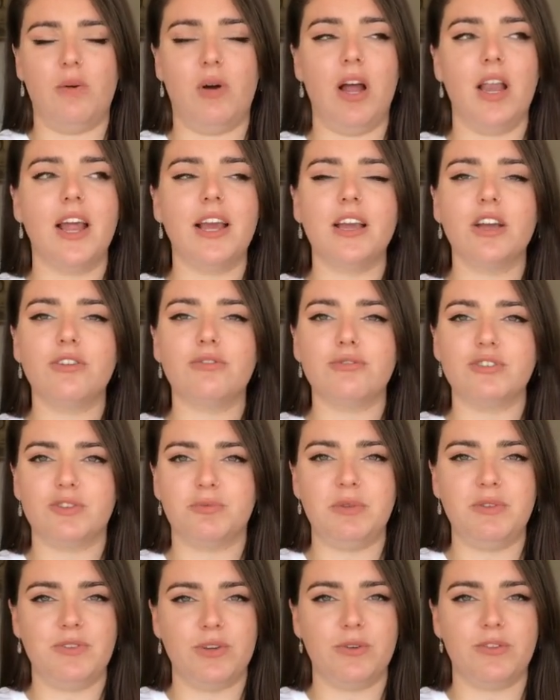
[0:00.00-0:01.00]
I like a
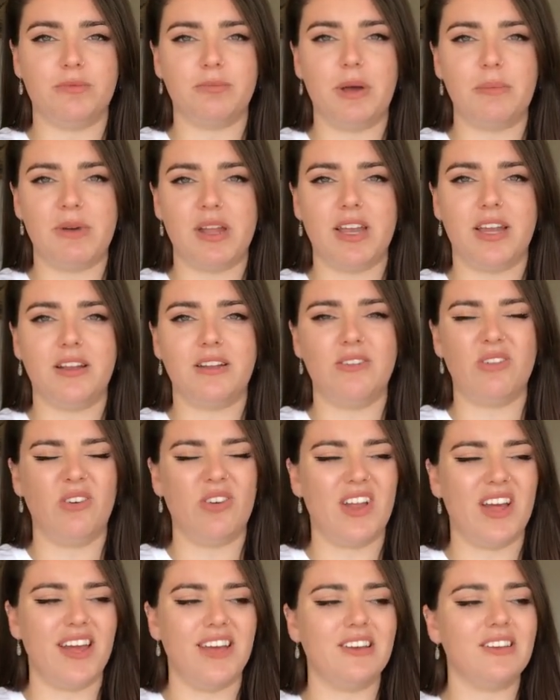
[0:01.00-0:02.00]
crispy feel to my bedding, not
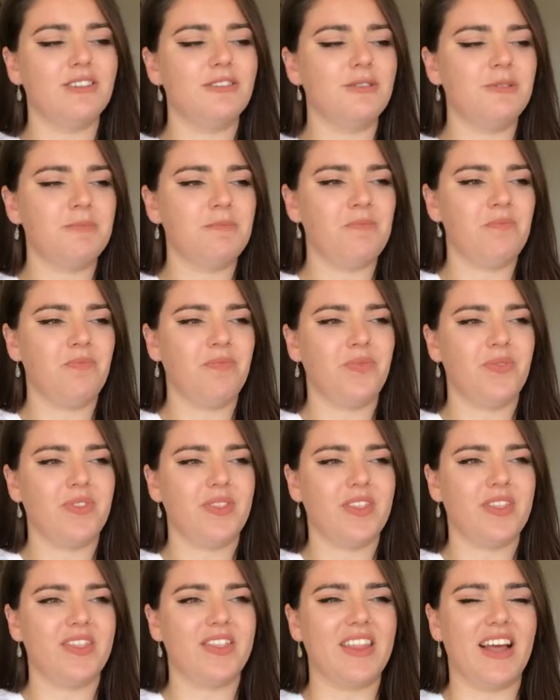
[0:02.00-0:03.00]
like
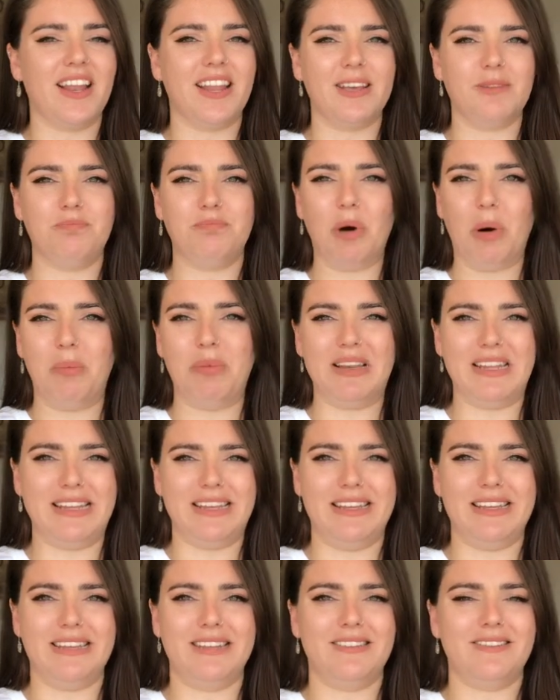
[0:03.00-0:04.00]
that, like,
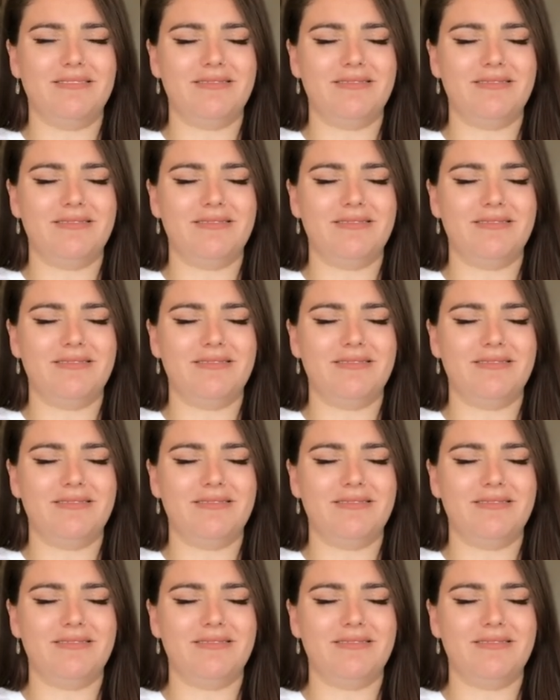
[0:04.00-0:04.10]
bobbly.